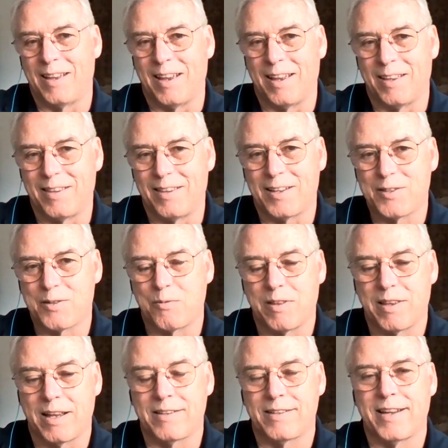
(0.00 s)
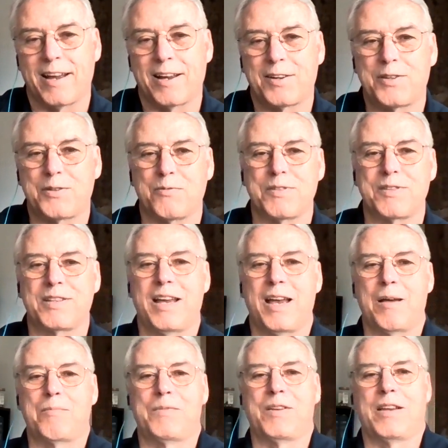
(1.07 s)
And that's where that text was
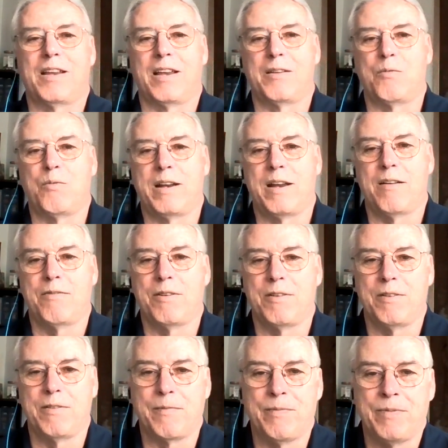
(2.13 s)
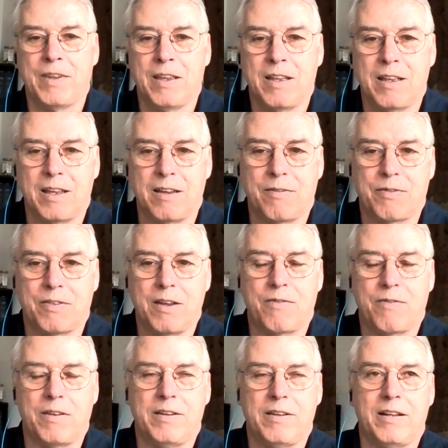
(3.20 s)
kept. And whenever,
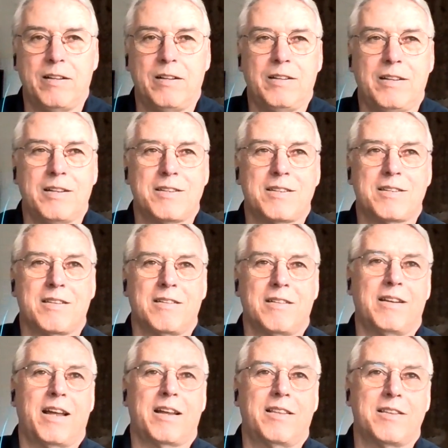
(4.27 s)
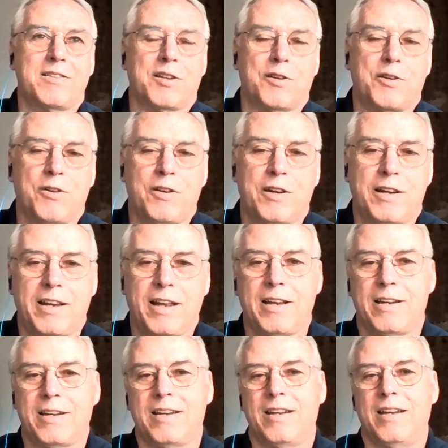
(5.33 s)
if an illness like this occurred again,